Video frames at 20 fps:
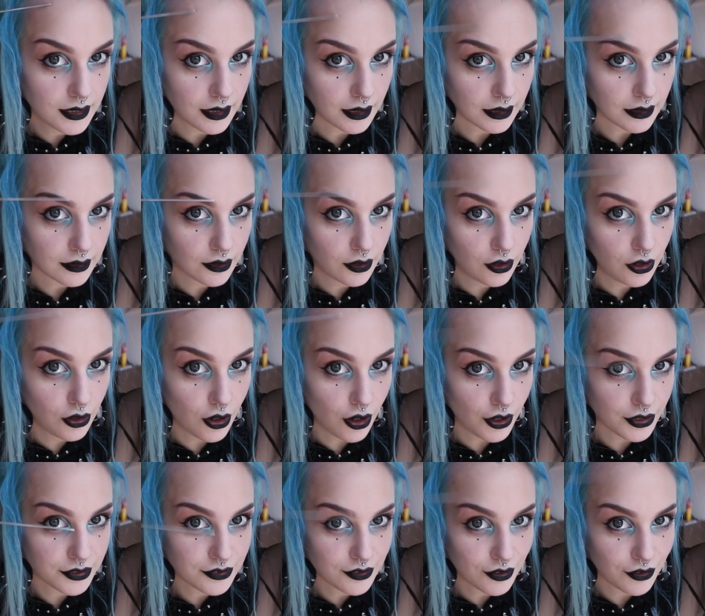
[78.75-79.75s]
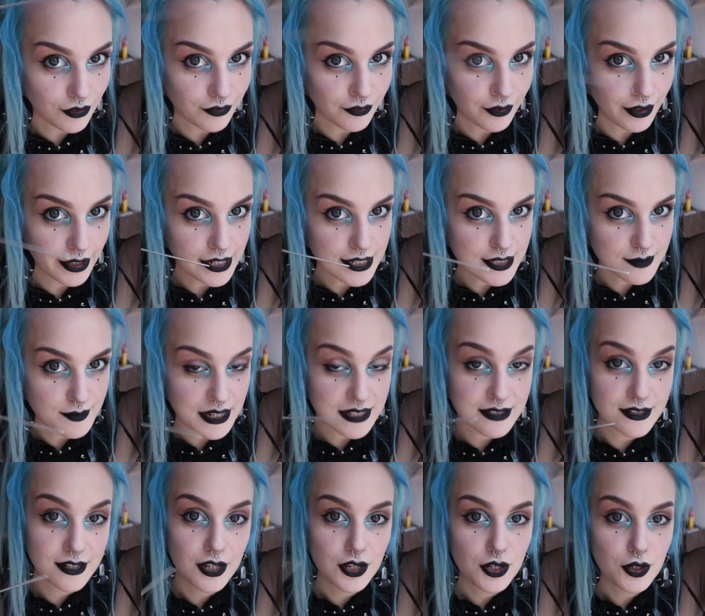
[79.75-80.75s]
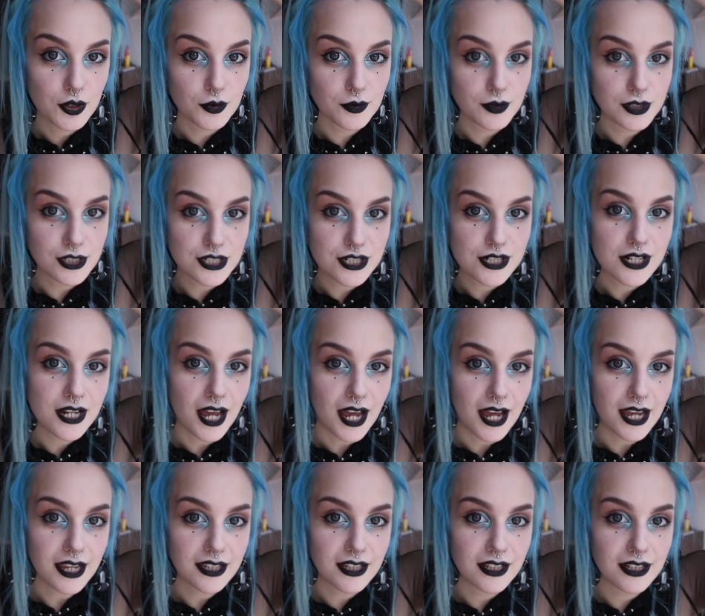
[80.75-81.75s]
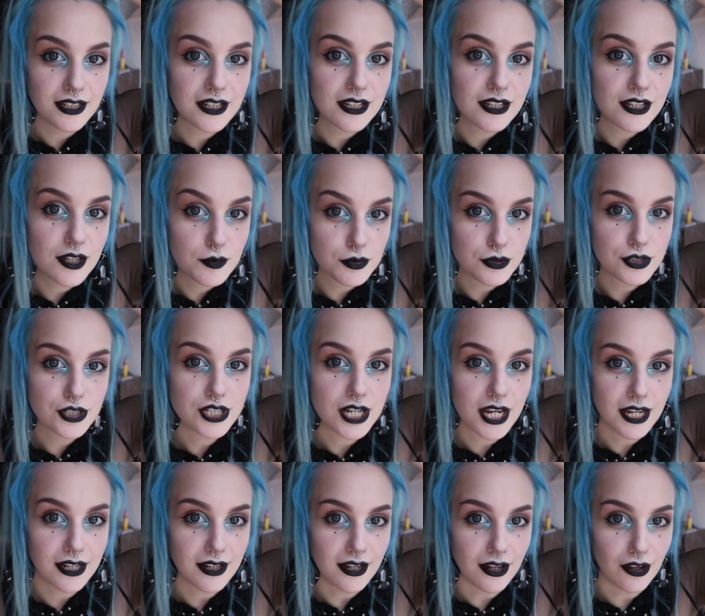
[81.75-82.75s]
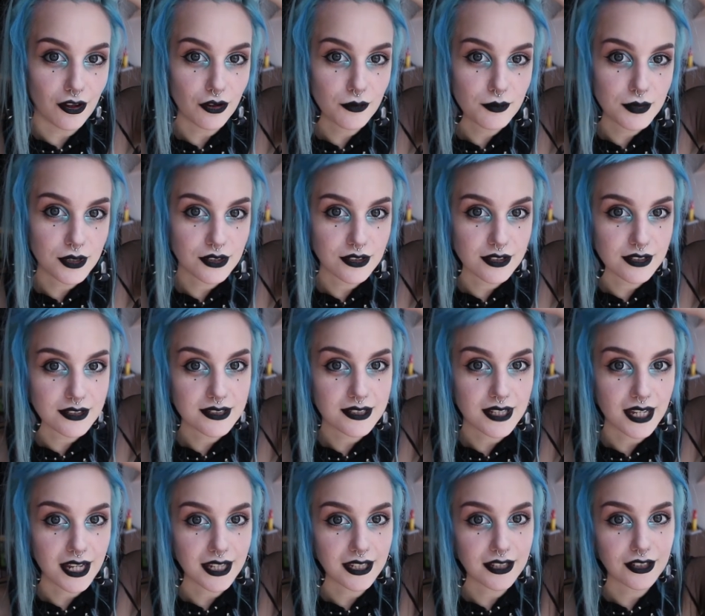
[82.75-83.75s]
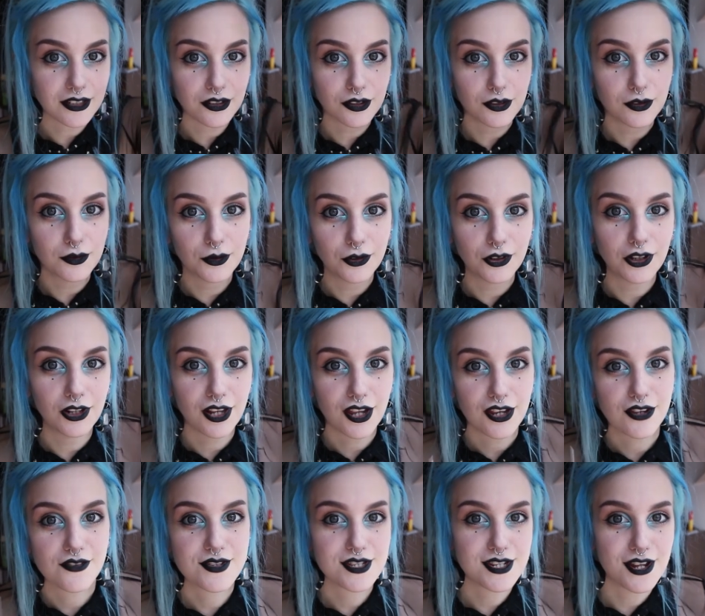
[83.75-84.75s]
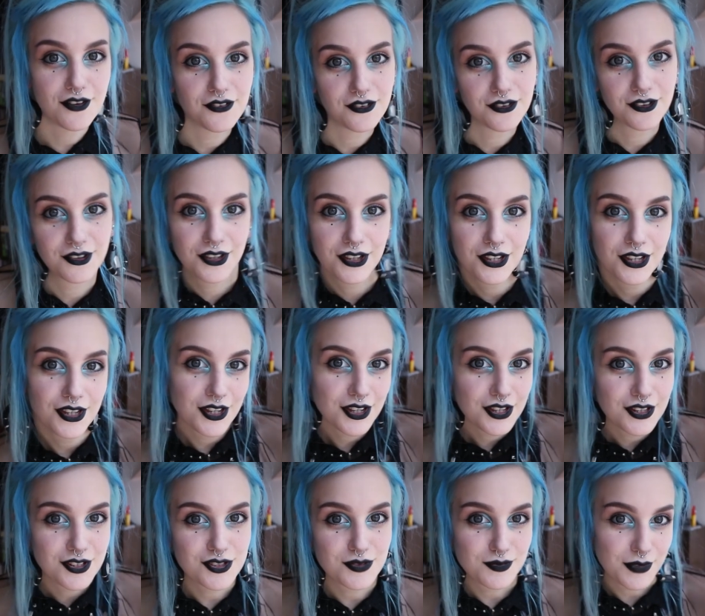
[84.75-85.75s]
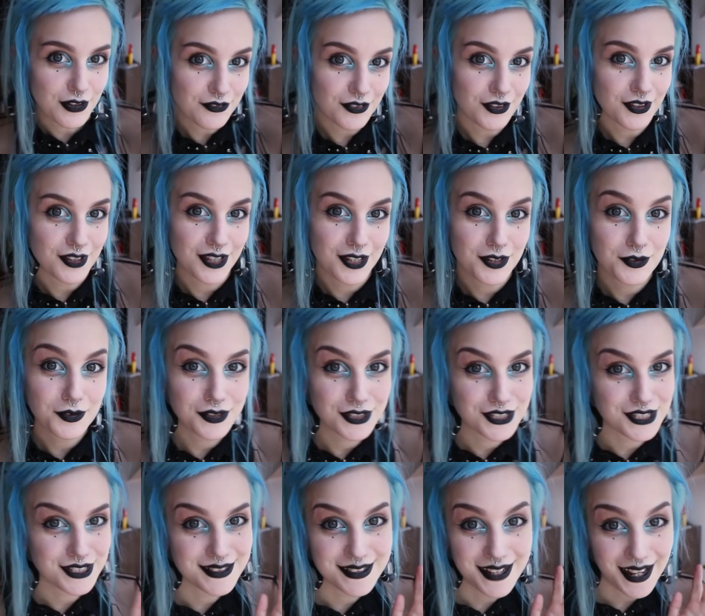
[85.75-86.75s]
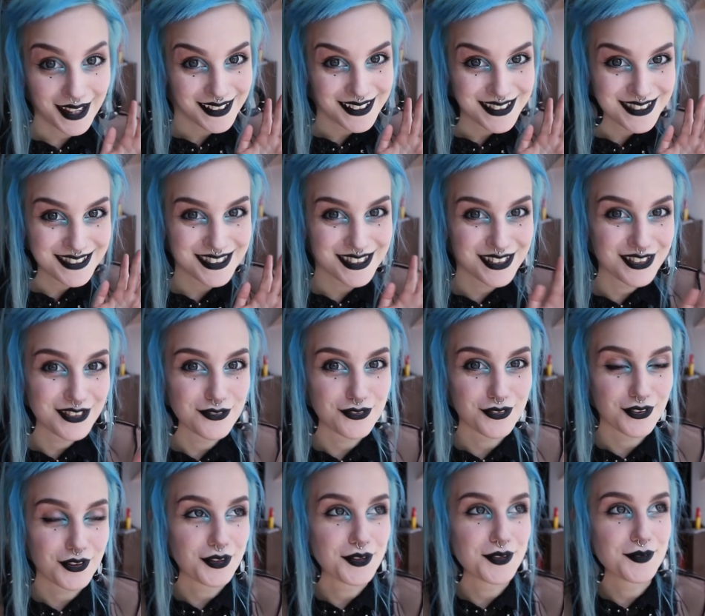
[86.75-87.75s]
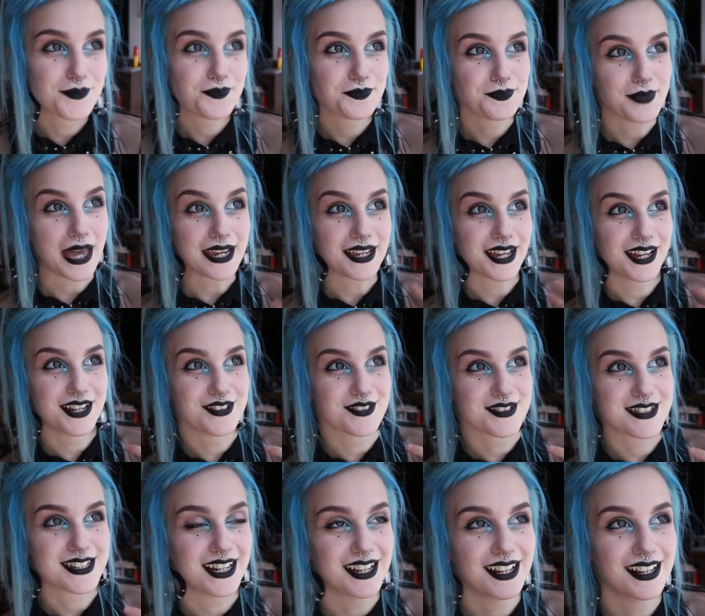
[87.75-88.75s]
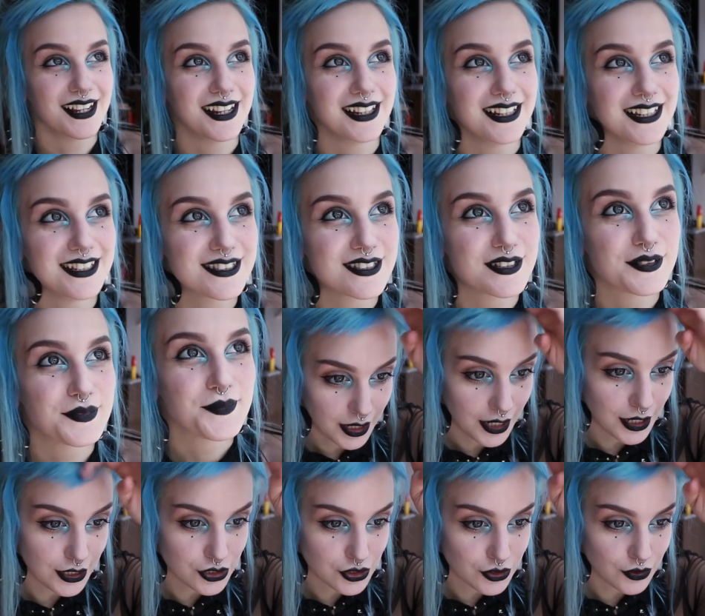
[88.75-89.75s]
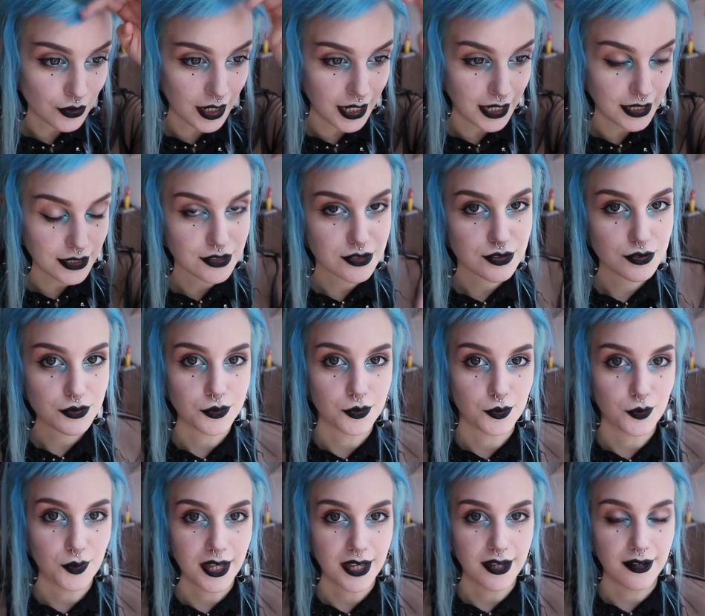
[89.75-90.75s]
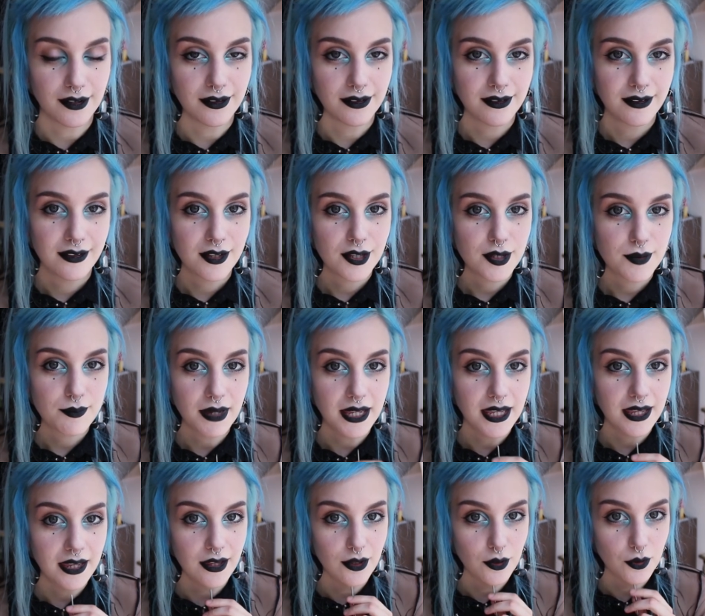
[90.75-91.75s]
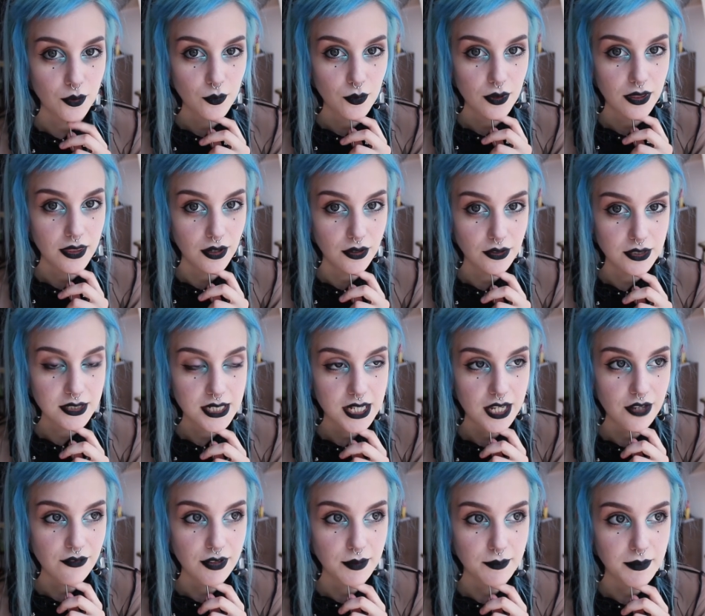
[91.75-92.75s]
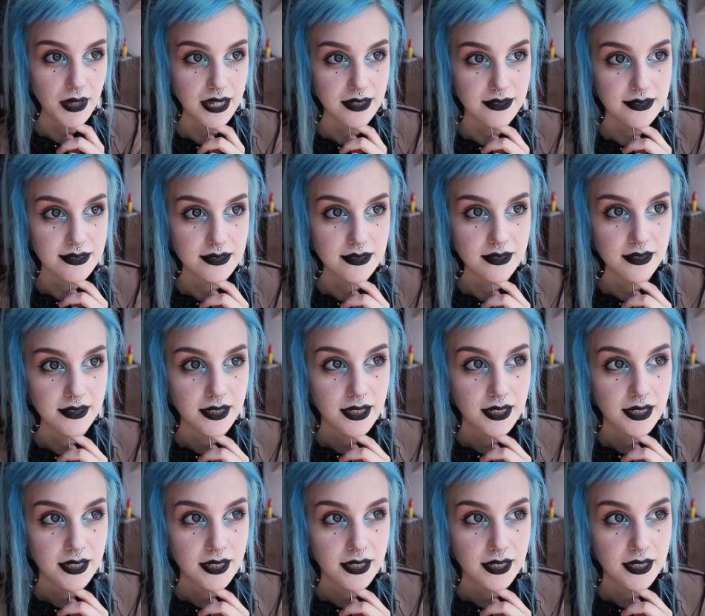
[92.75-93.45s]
like a lot of forehead space, which I can appreciate now because I can glue a lot of stuff to my forehead, which is nice for my kind of style. At least I tried to wear my hair without having bangs,